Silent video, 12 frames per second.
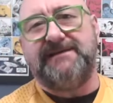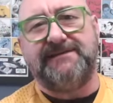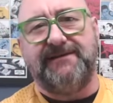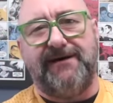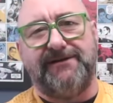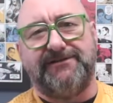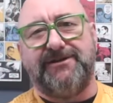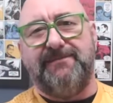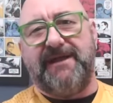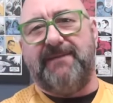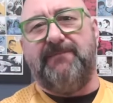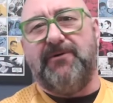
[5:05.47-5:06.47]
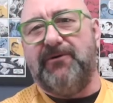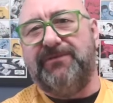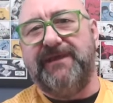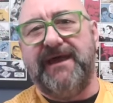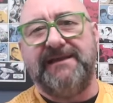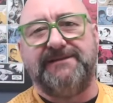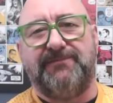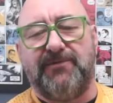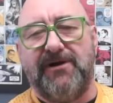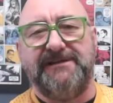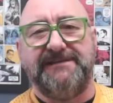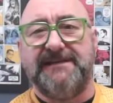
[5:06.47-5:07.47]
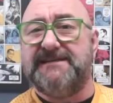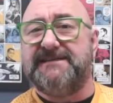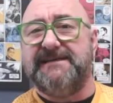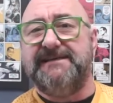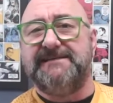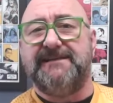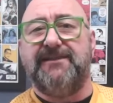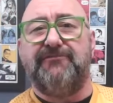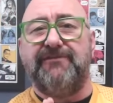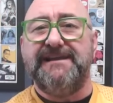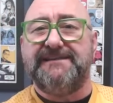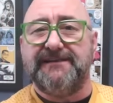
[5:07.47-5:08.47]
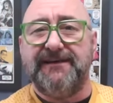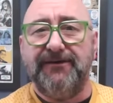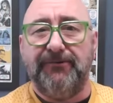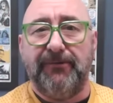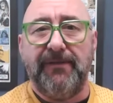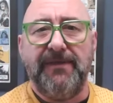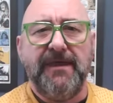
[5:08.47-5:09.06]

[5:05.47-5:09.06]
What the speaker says: stars coming aboard the Enterprise in season 3 too.